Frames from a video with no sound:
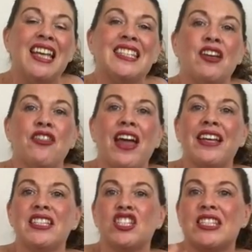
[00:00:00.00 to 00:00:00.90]
So that
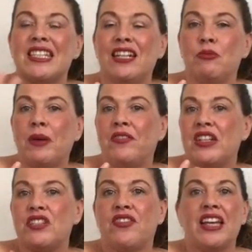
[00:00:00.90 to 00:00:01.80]
is just a little bit of
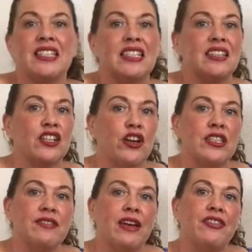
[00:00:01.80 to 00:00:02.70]
interfacing that
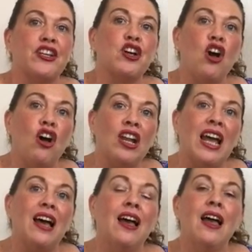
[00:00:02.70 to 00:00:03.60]
goes around the collar